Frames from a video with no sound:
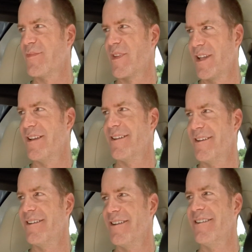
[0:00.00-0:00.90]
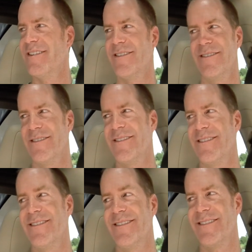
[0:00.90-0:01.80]

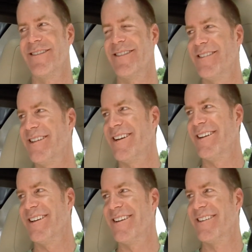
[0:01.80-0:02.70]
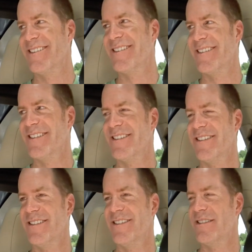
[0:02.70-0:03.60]

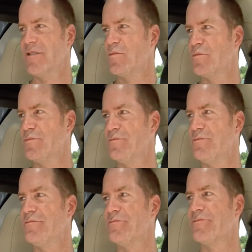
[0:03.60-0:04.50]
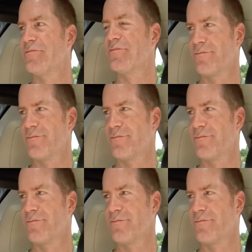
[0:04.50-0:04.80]
No words are spoken by the person on screen.